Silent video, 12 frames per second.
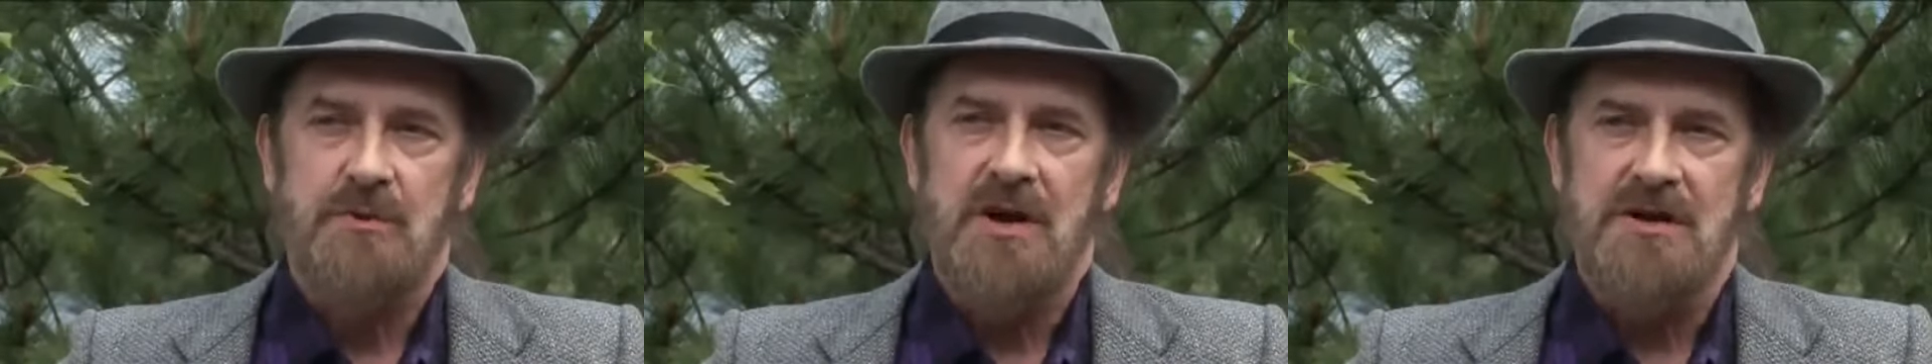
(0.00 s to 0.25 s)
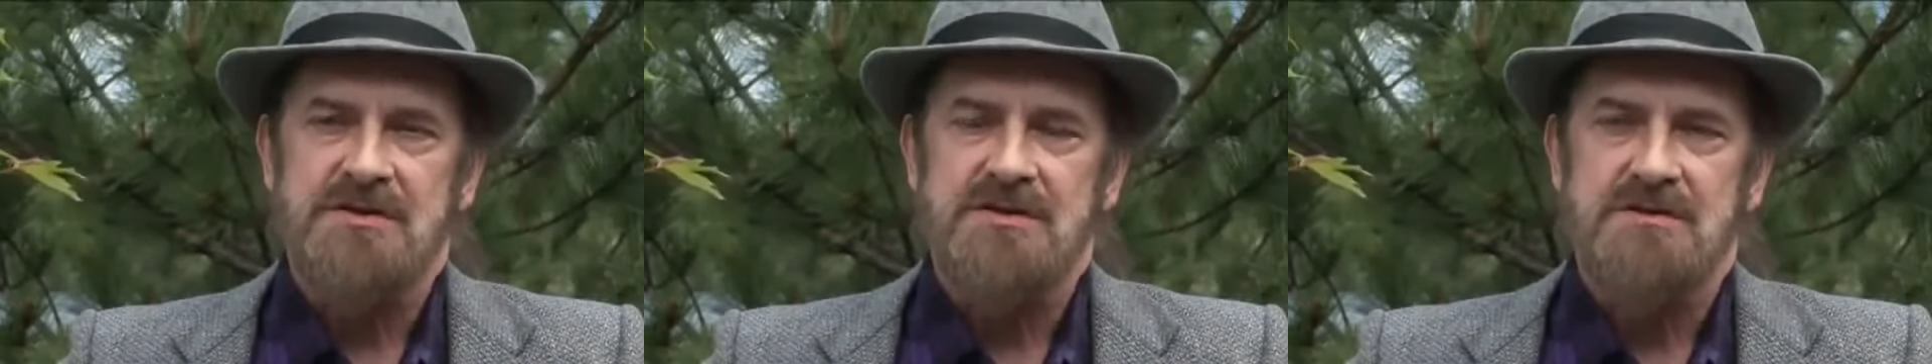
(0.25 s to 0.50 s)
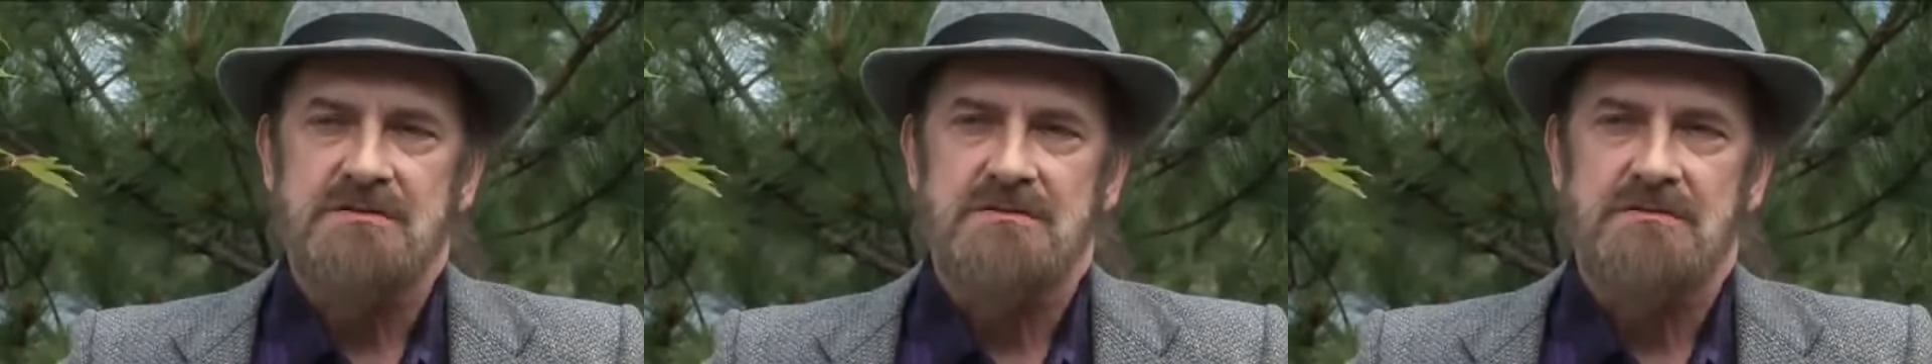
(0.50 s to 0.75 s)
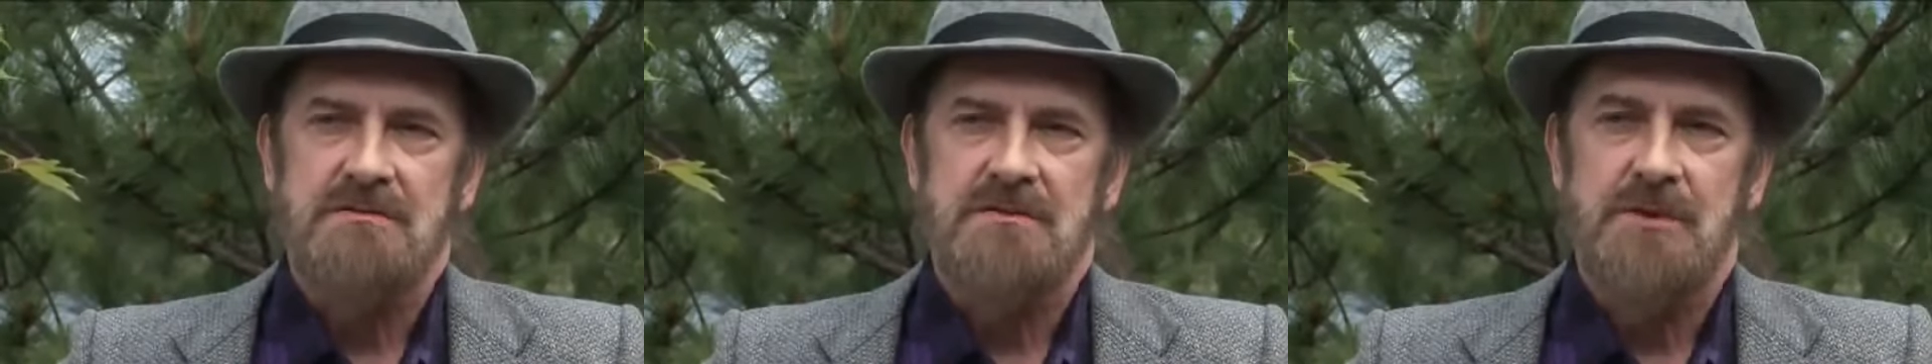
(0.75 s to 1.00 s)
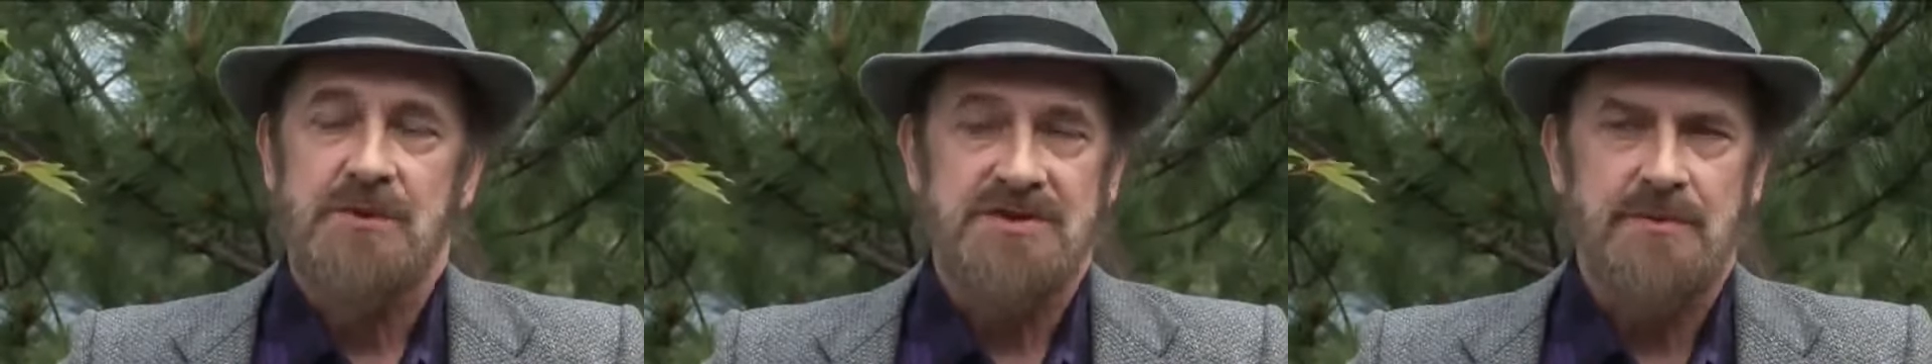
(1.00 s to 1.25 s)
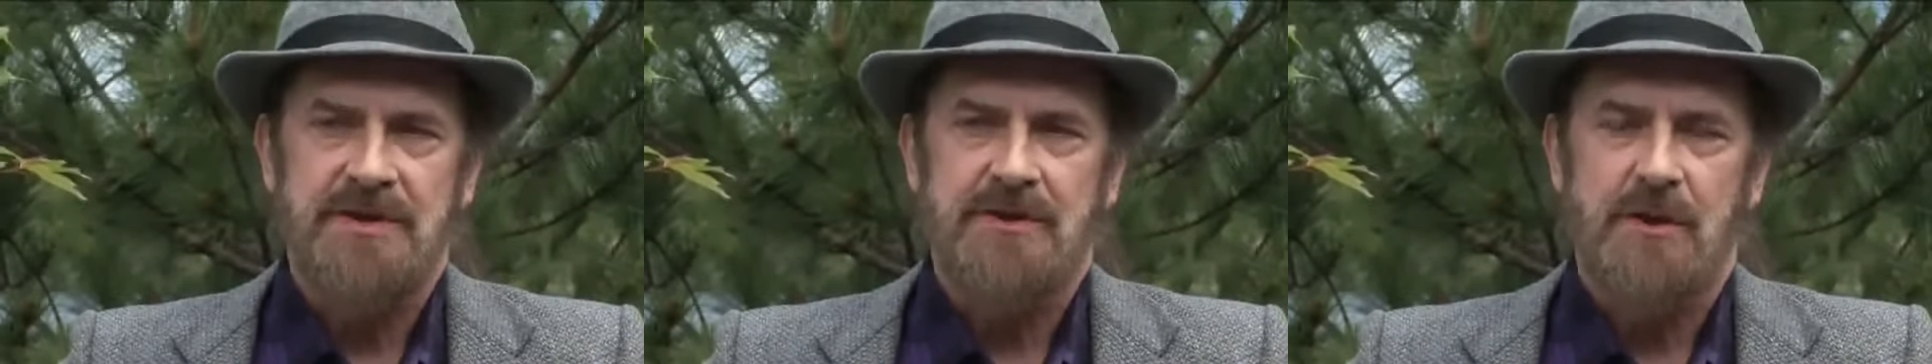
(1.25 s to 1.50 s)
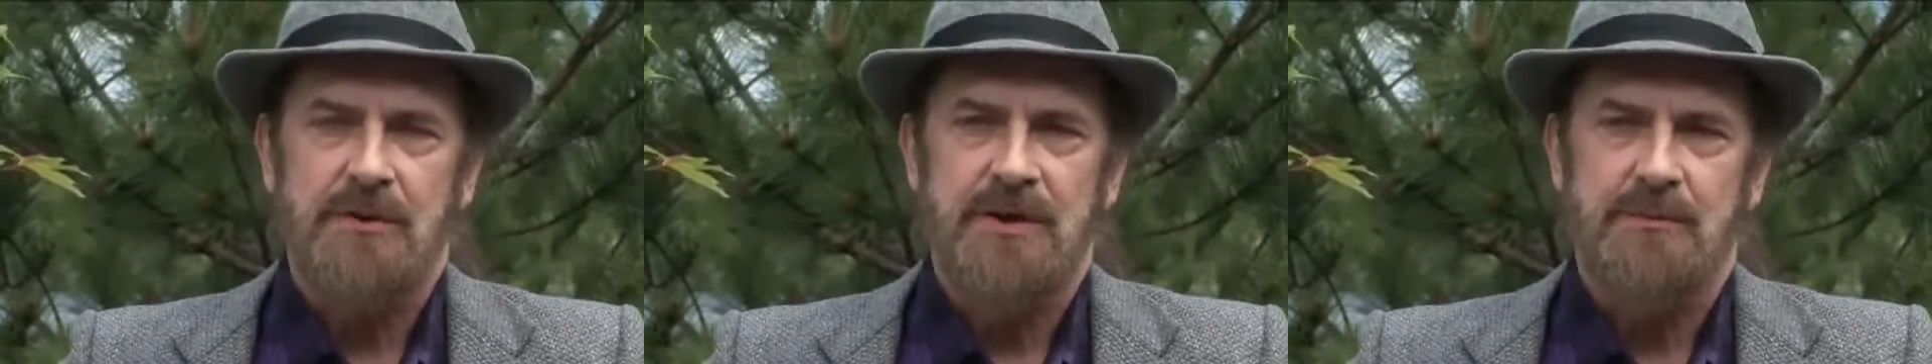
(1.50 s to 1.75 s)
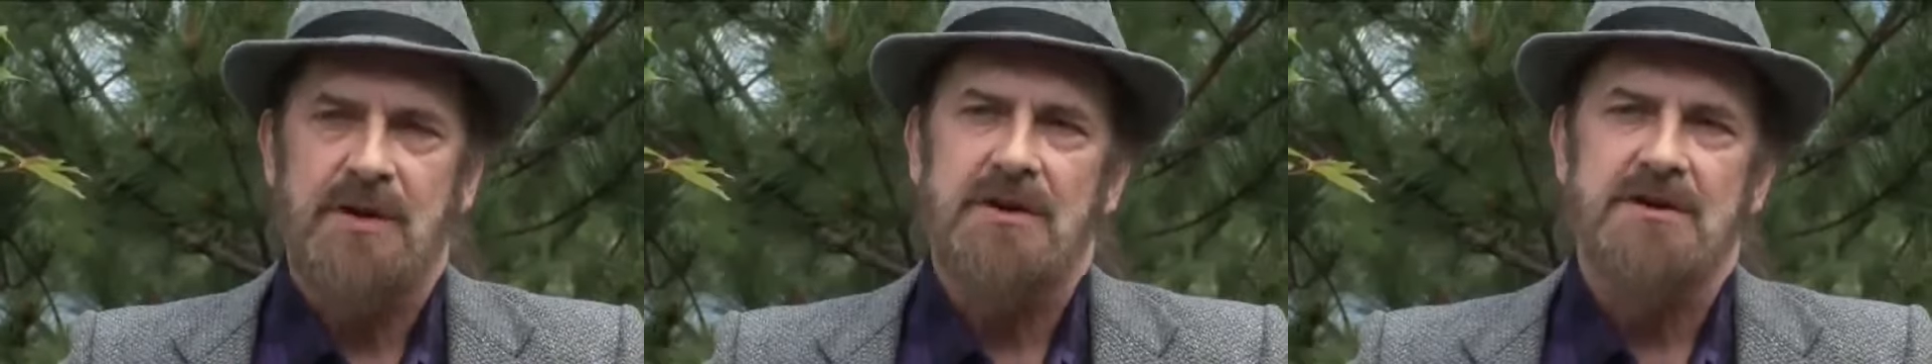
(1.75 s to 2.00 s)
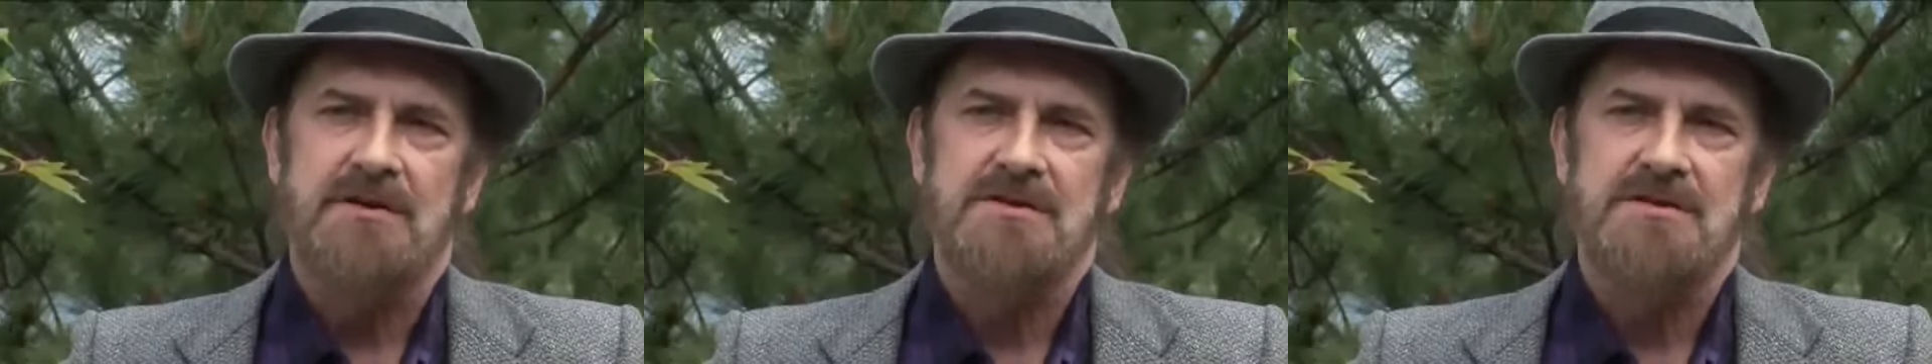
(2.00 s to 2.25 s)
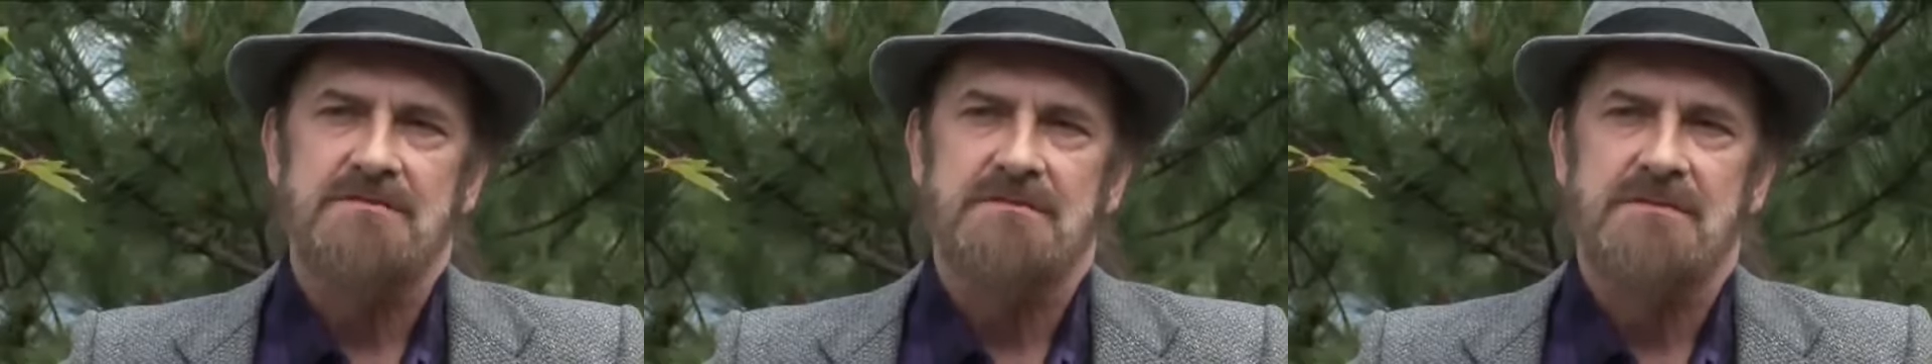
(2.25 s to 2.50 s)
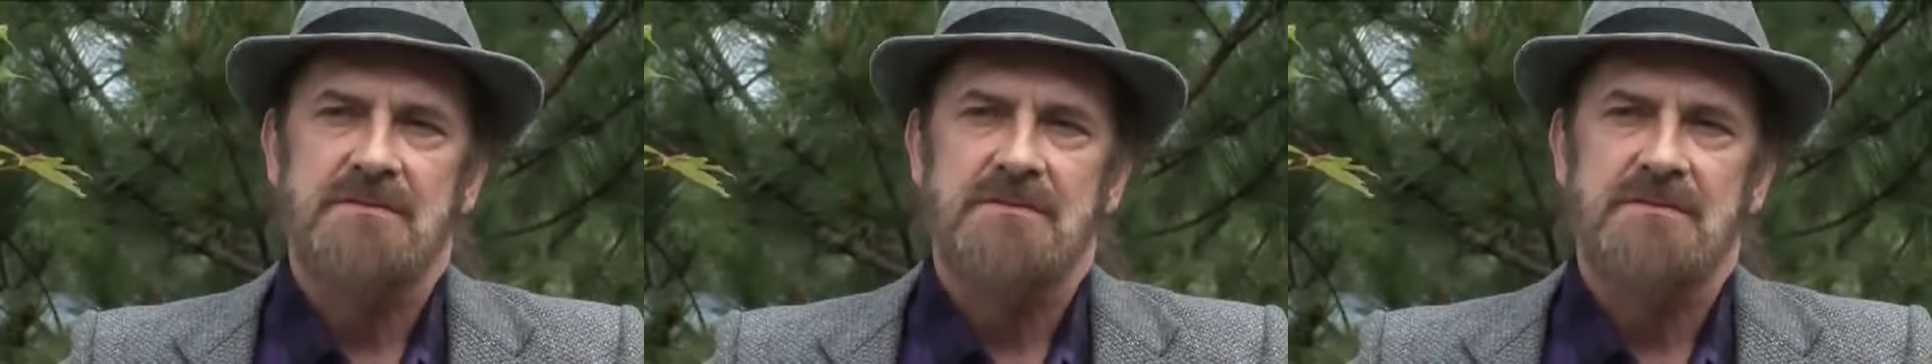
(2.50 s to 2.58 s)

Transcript: US. They were simply called the Americas.